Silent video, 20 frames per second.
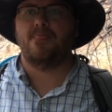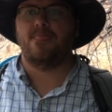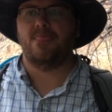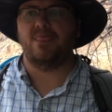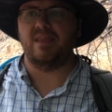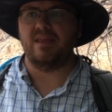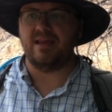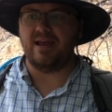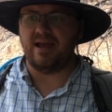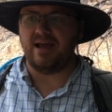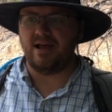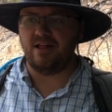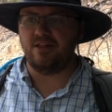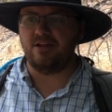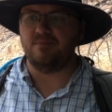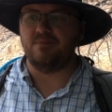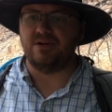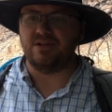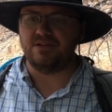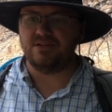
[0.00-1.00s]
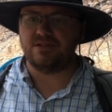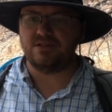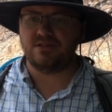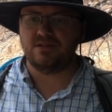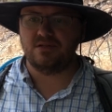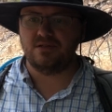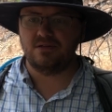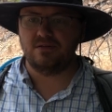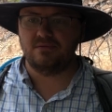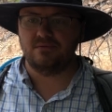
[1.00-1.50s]
the
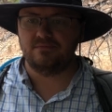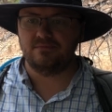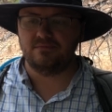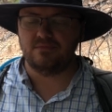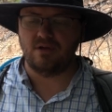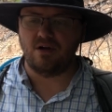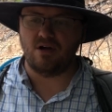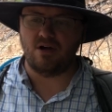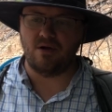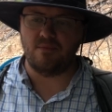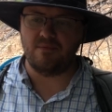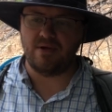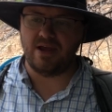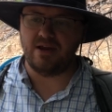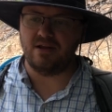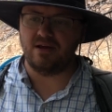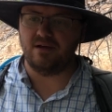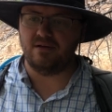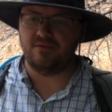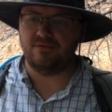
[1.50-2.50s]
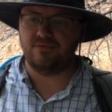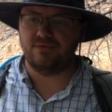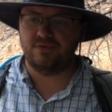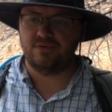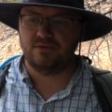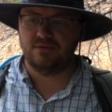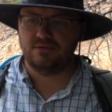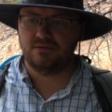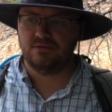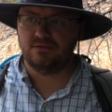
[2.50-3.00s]
elements are made of
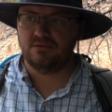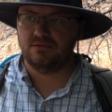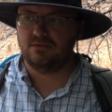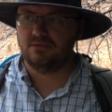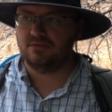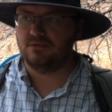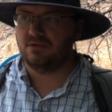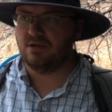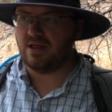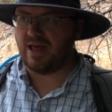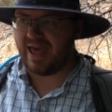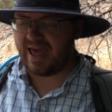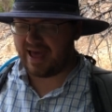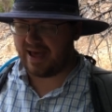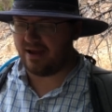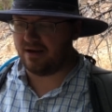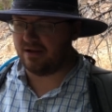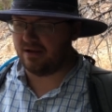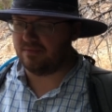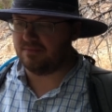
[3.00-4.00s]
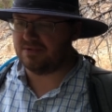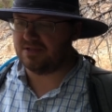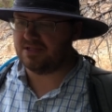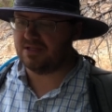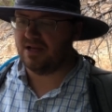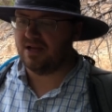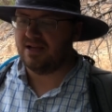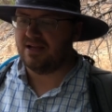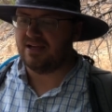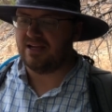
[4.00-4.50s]
atoms
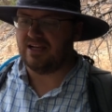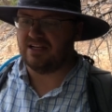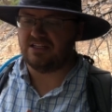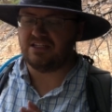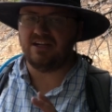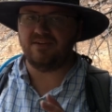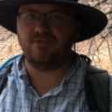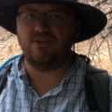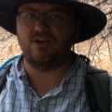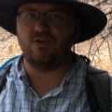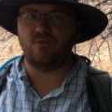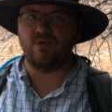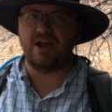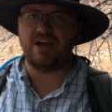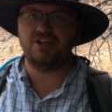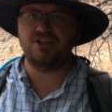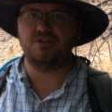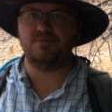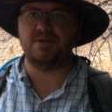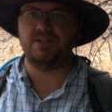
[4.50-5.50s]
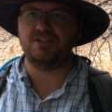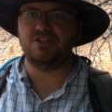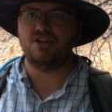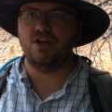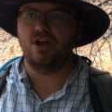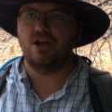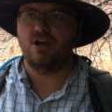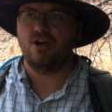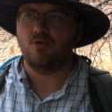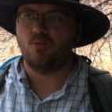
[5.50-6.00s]
in different arrangements,
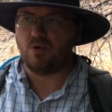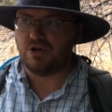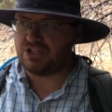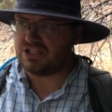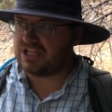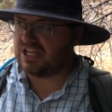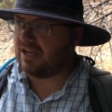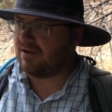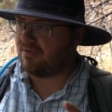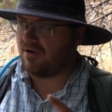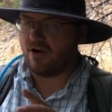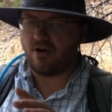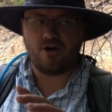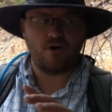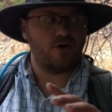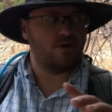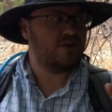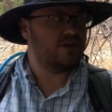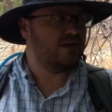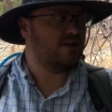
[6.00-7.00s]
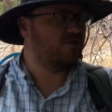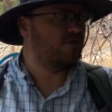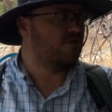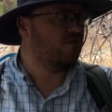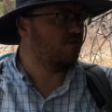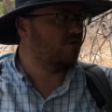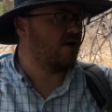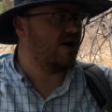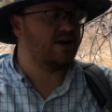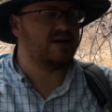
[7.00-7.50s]
which give all the different
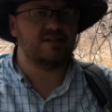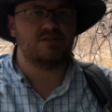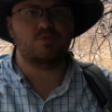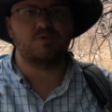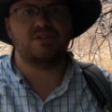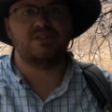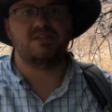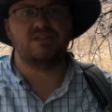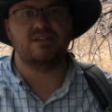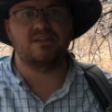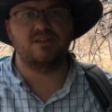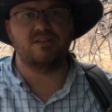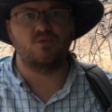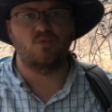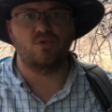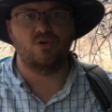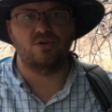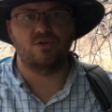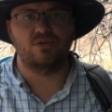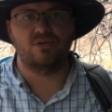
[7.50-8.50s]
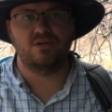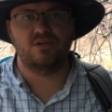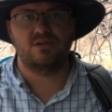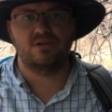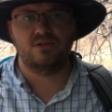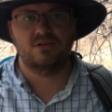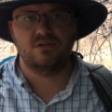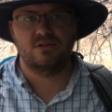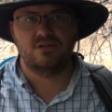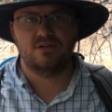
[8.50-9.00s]
varieties we see in the world.
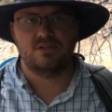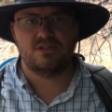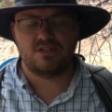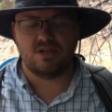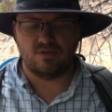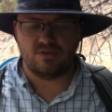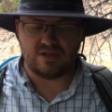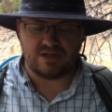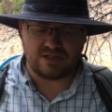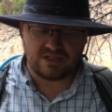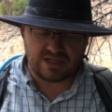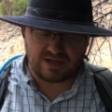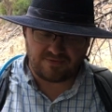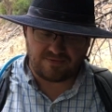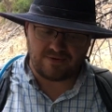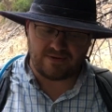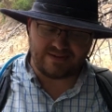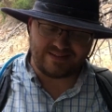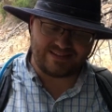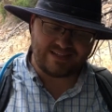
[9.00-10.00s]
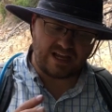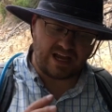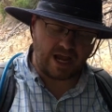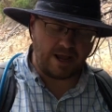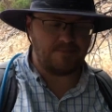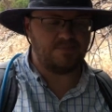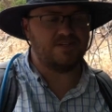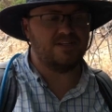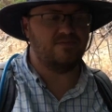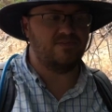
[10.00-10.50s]
So the different
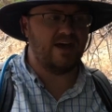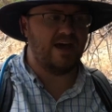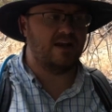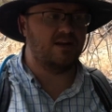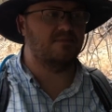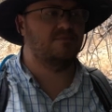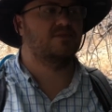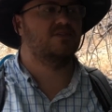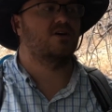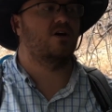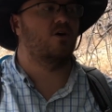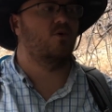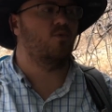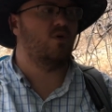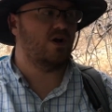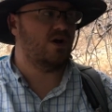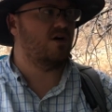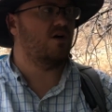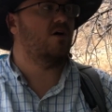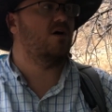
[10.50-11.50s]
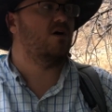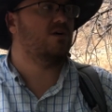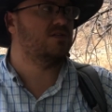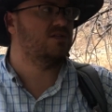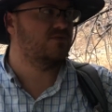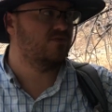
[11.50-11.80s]
types of atoms are what cause